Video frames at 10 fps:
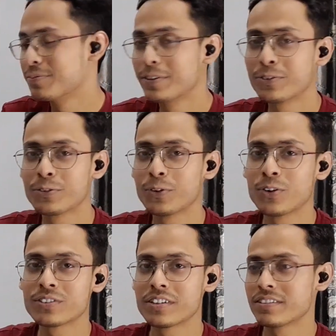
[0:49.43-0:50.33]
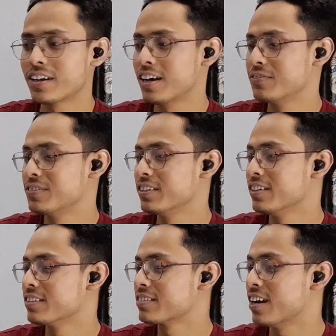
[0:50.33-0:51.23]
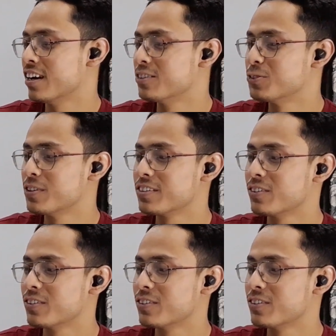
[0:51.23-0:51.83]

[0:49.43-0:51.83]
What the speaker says: It's been so long since I have seen Scarlett